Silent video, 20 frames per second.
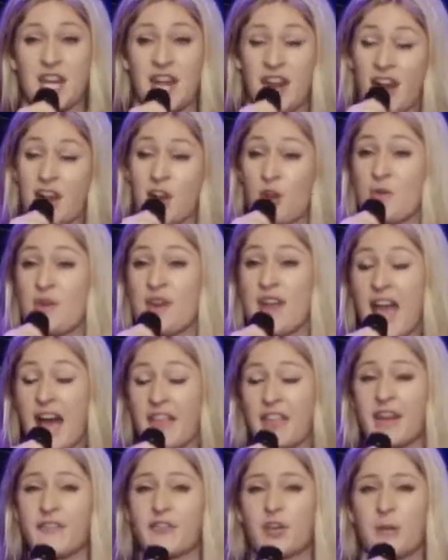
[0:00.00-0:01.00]
And I know
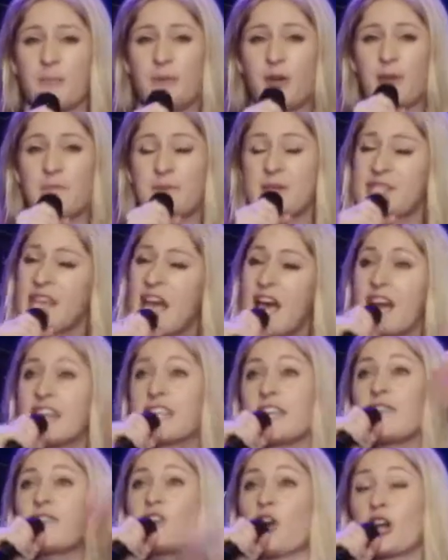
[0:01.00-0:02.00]
now that I've got a purpose.
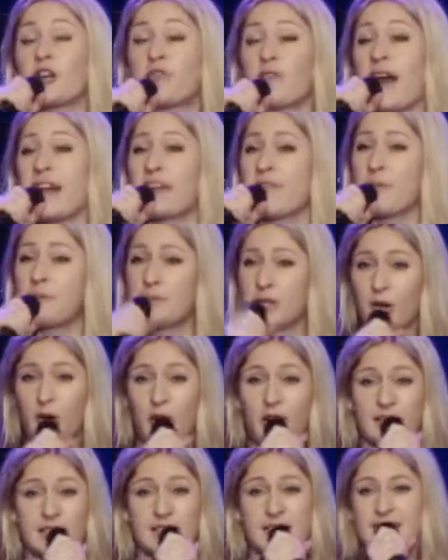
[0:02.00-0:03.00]
Give God a round of
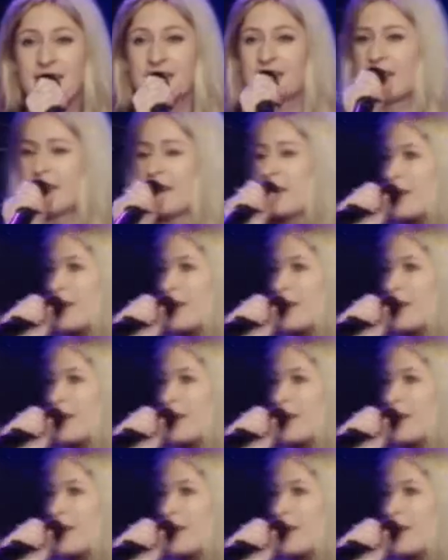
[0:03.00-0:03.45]
applause.